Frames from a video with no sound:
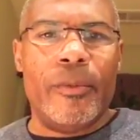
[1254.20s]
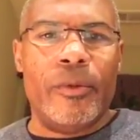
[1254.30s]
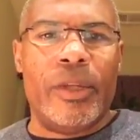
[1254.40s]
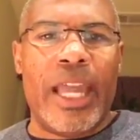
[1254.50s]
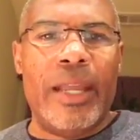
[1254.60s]

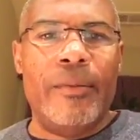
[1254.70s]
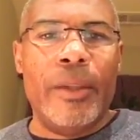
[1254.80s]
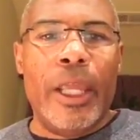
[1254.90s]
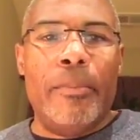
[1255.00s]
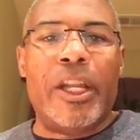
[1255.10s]
Okay?
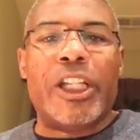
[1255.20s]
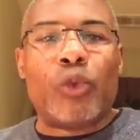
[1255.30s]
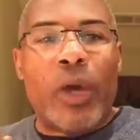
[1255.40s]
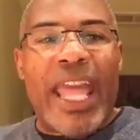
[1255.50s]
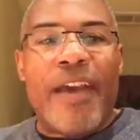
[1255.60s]
Because
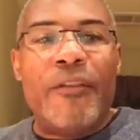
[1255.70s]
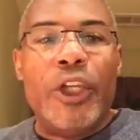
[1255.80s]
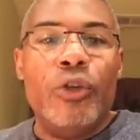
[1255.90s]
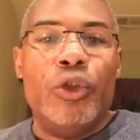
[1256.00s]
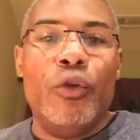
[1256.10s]
whatever
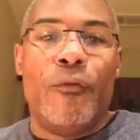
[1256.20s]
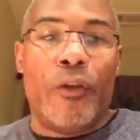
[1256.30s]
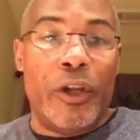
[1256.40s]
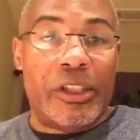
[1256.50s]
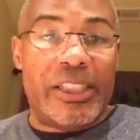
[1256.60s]
you do for
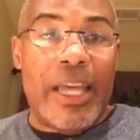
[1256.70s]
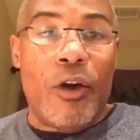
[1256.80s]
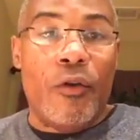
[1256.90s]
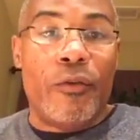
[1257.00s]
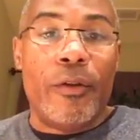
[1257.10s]

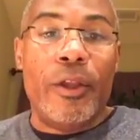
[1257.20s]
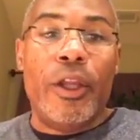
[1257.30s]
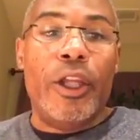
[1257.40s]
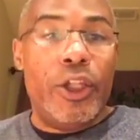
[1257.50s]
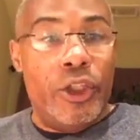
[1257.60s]
yourself,
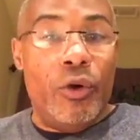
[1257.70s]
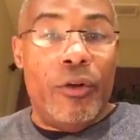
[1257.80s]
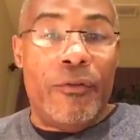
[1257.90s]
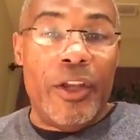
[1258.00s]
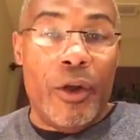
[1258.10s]
you're doing
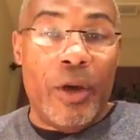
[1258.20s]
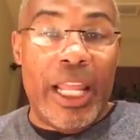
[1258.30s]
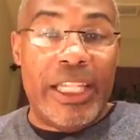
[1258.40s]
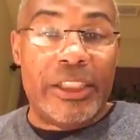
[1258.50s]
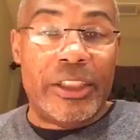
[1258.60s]
for your
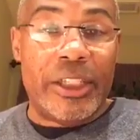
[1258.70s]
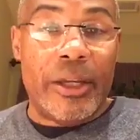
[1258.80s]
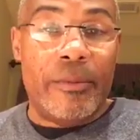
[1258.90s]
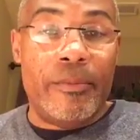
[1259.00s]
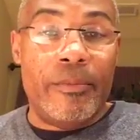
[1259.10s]

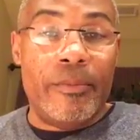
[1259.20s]
relationship.